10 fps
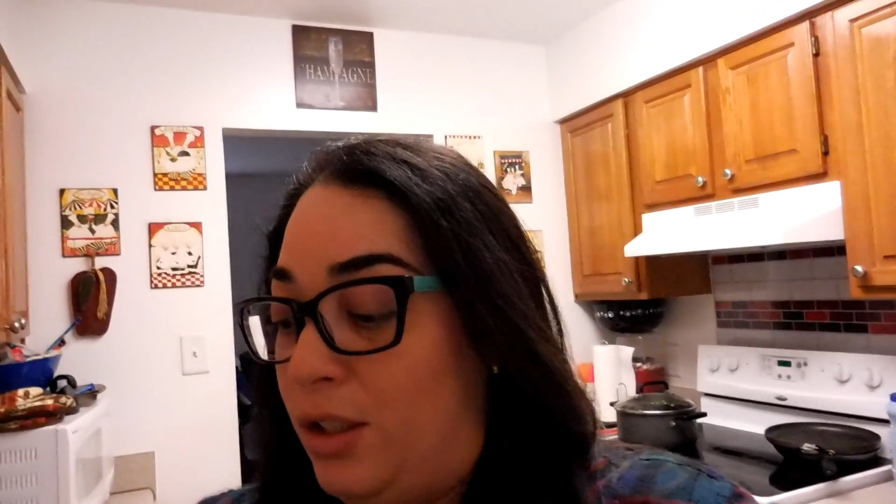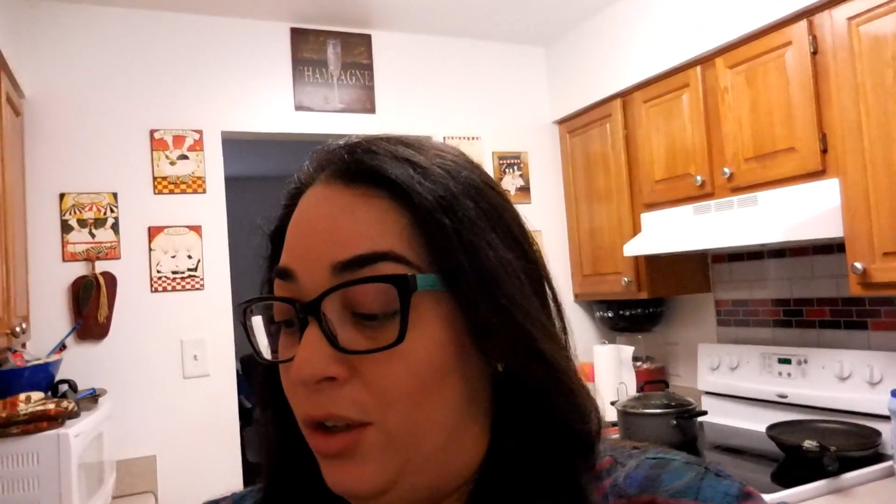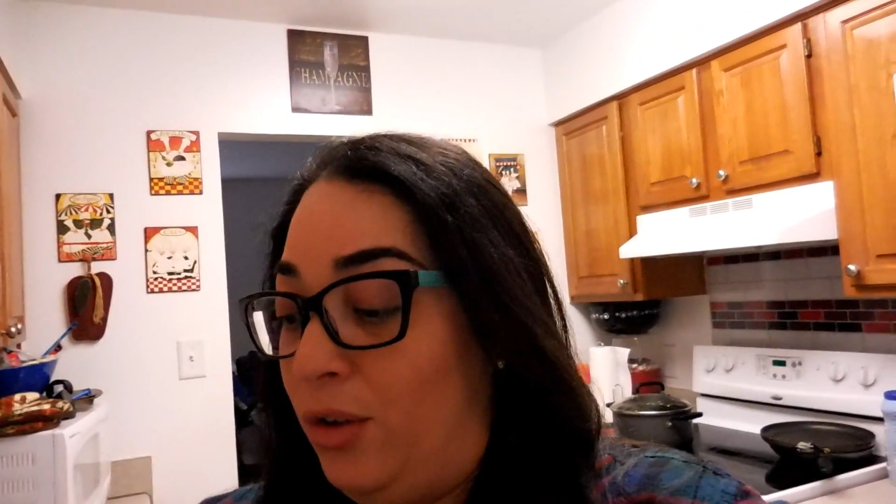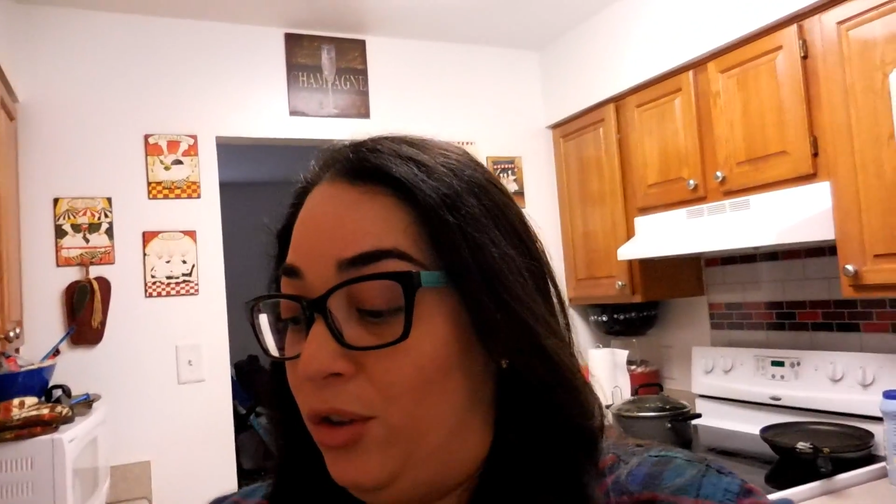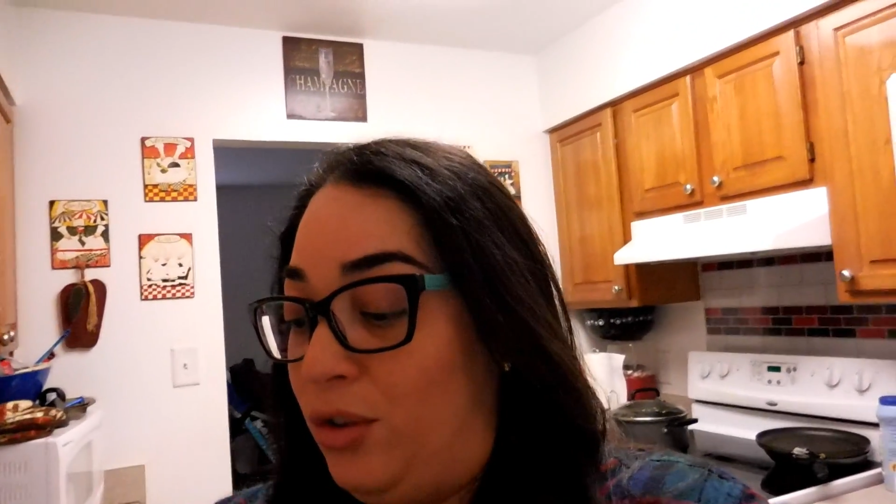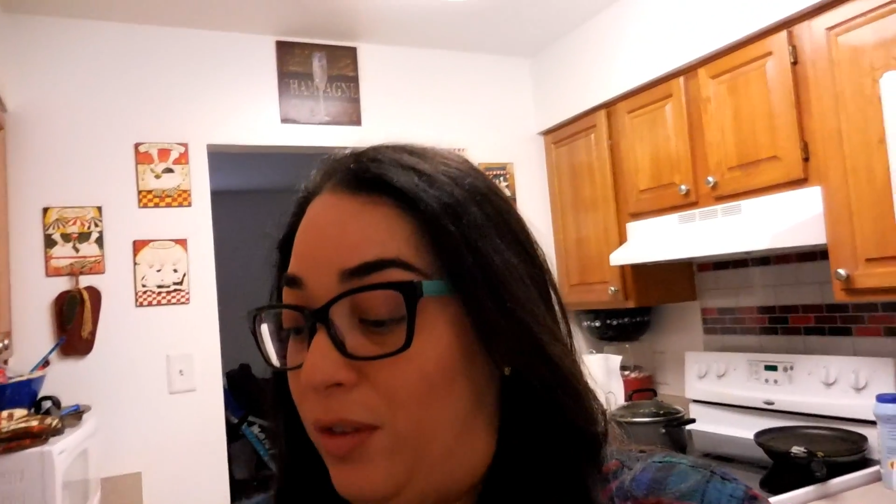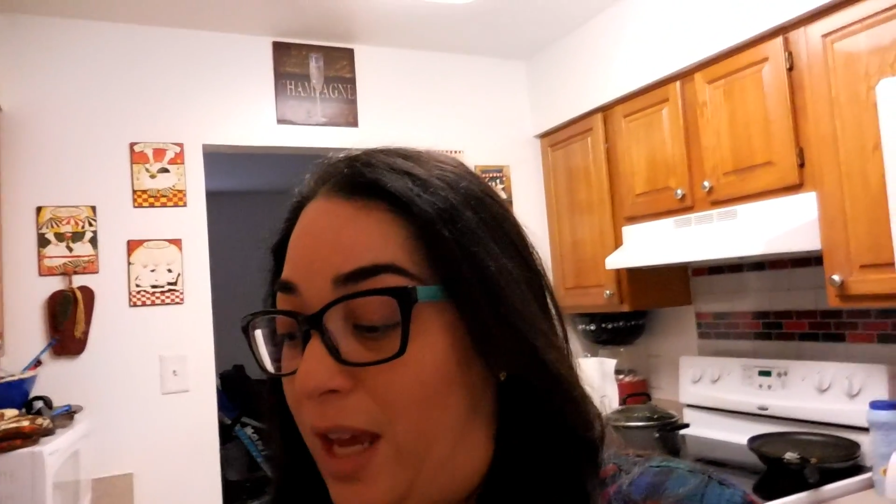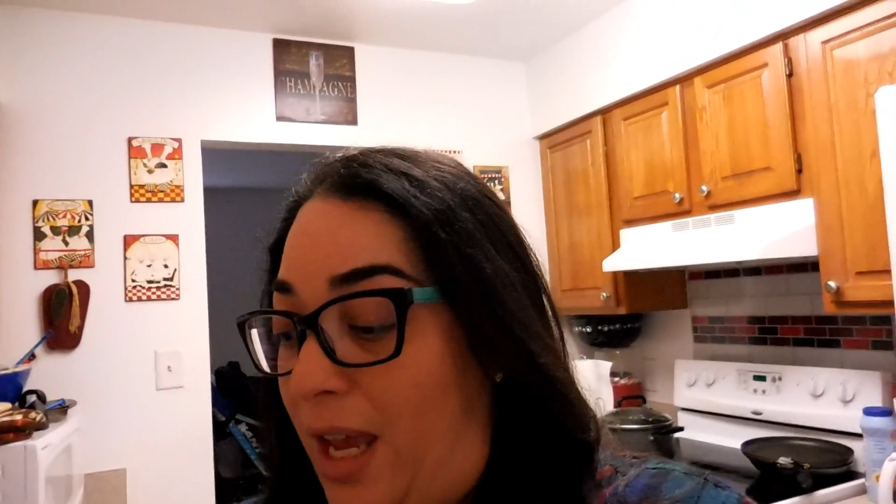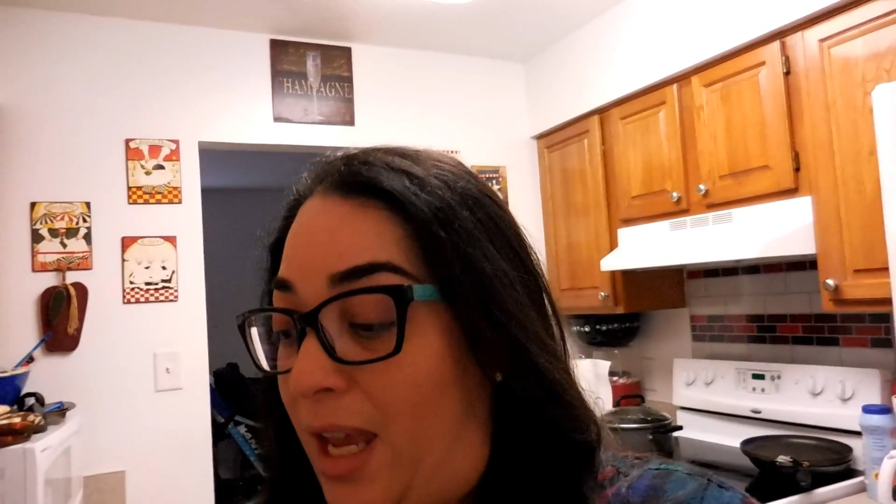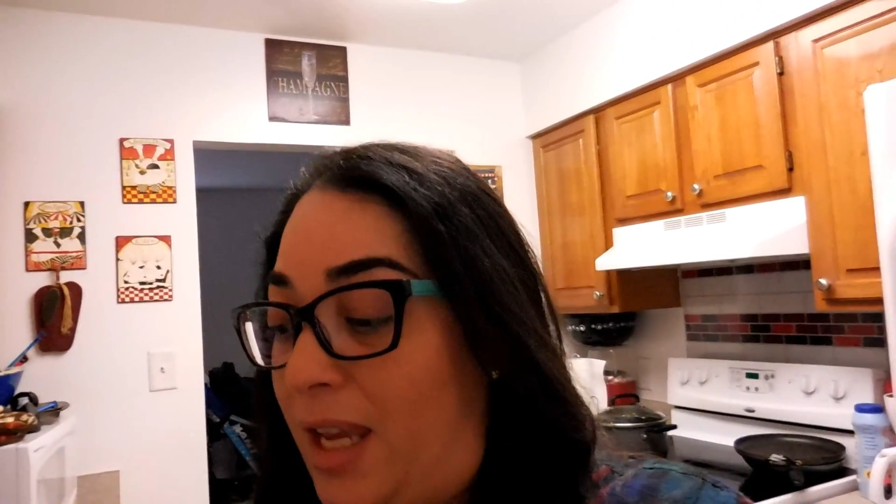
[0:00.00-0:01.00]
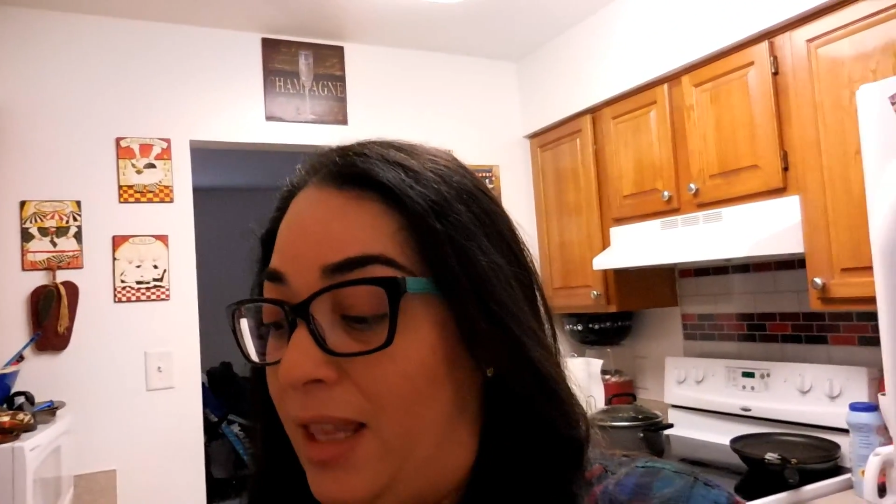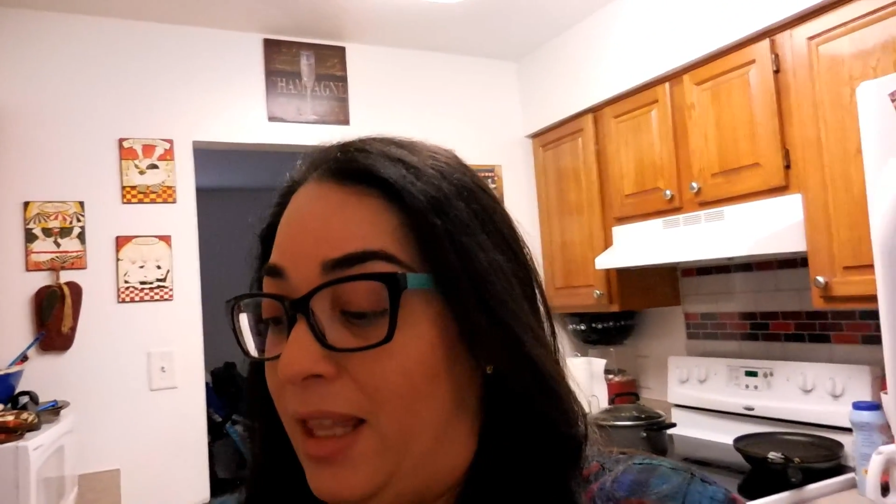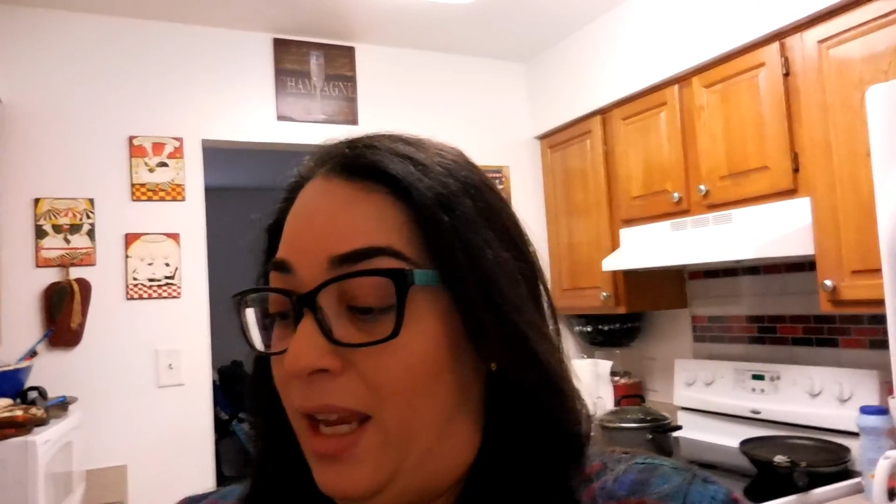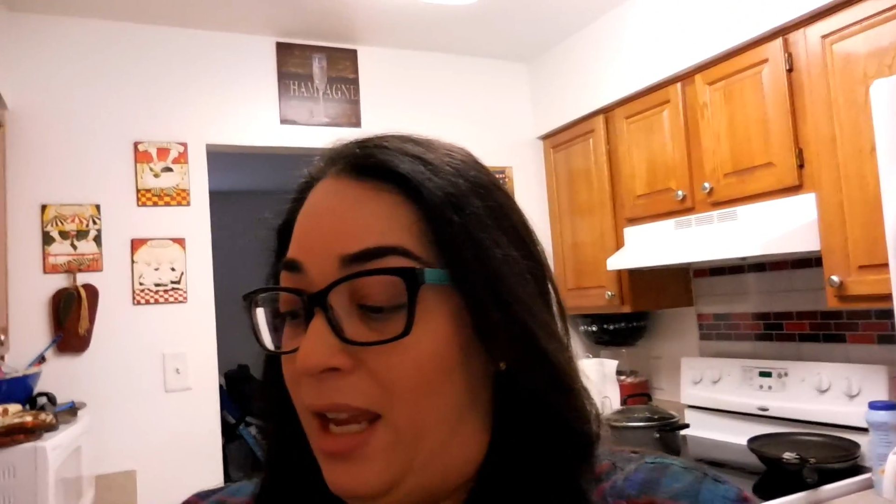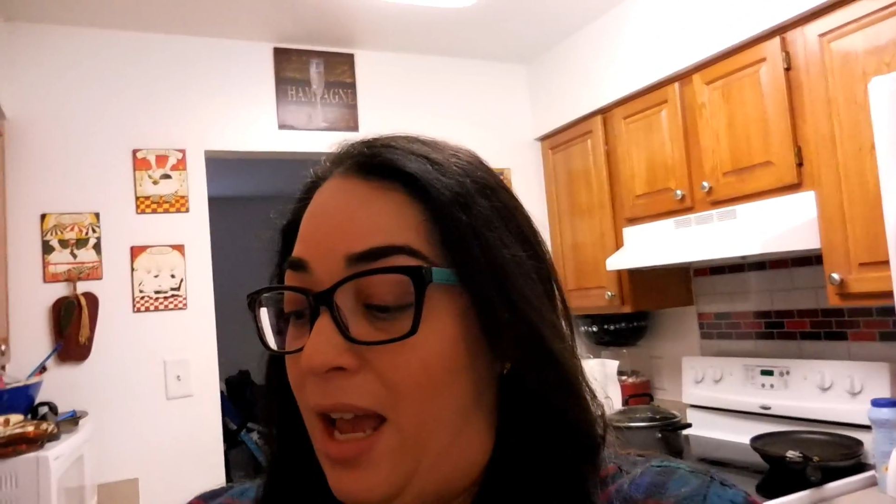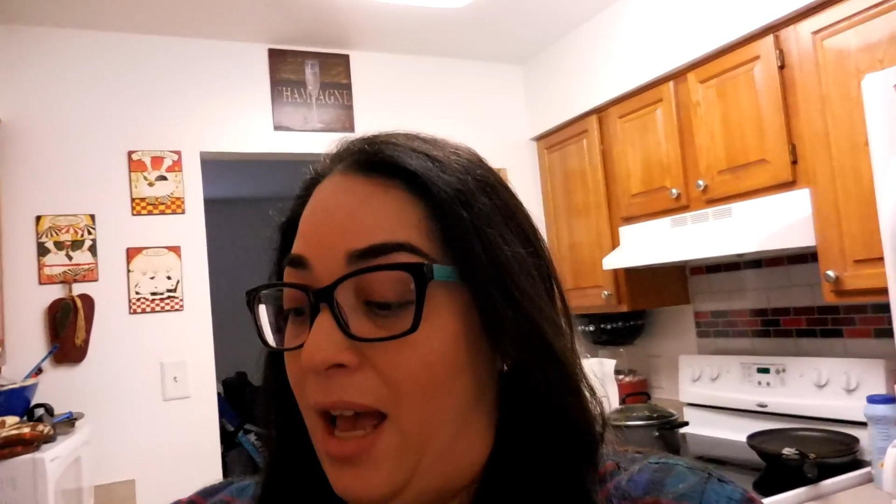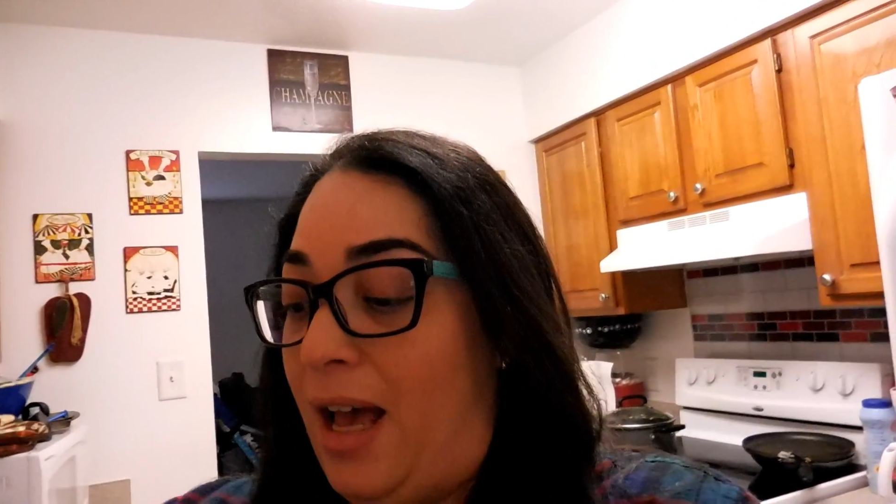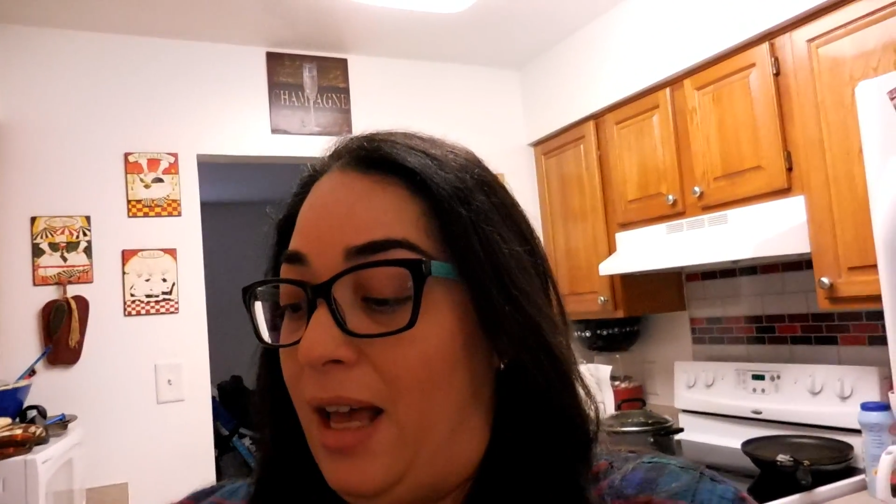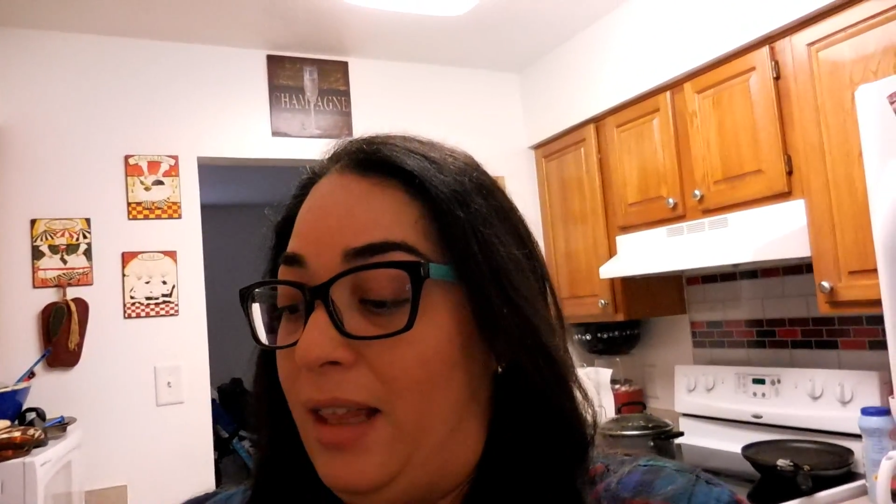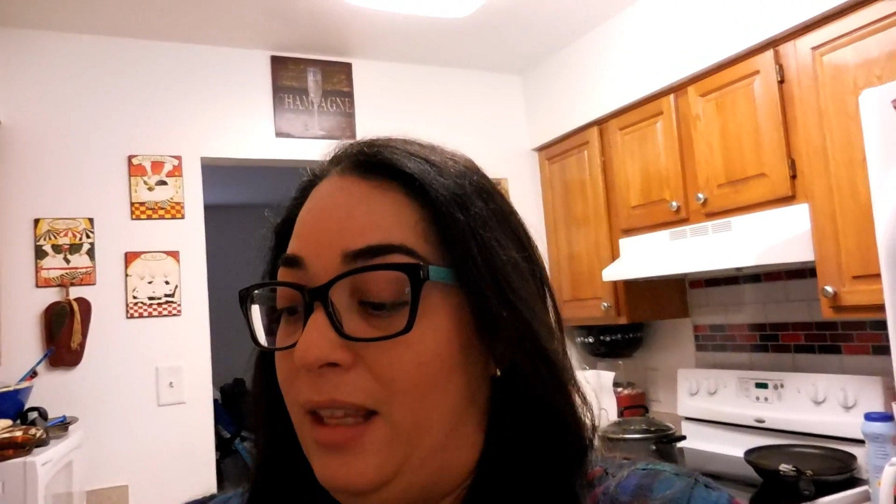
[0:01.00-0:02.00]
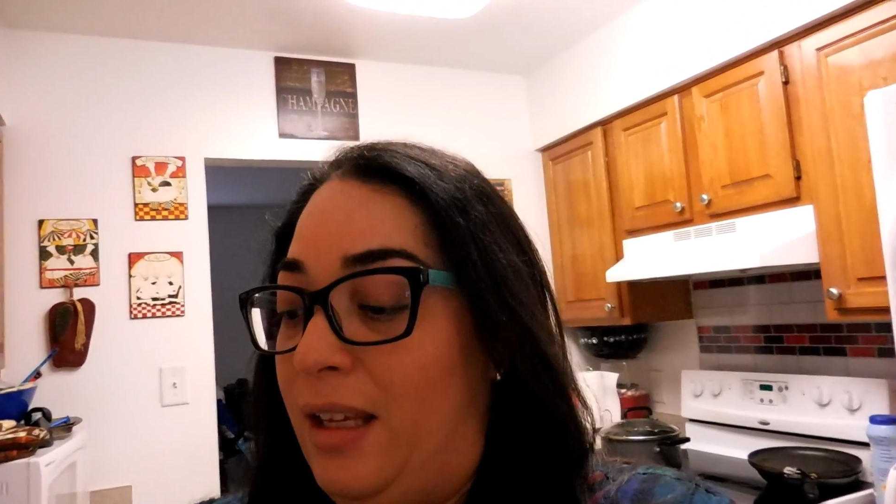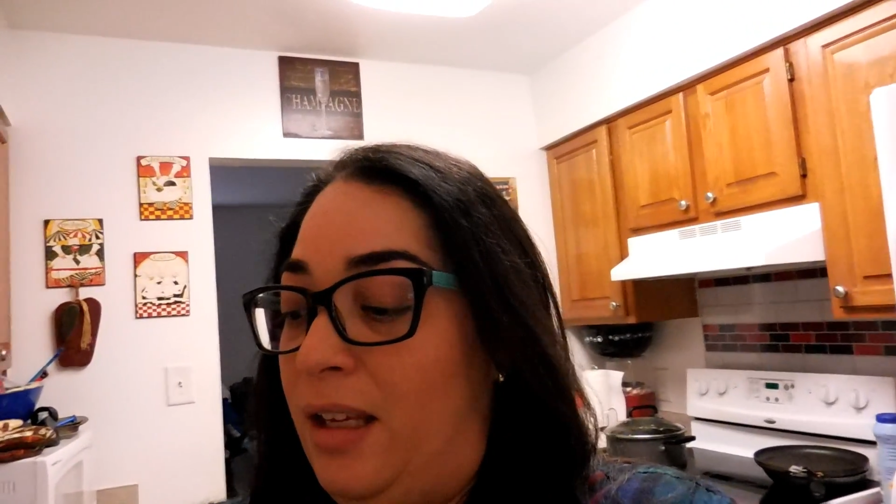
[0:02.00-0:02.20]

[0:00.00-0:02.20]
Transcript: so today they had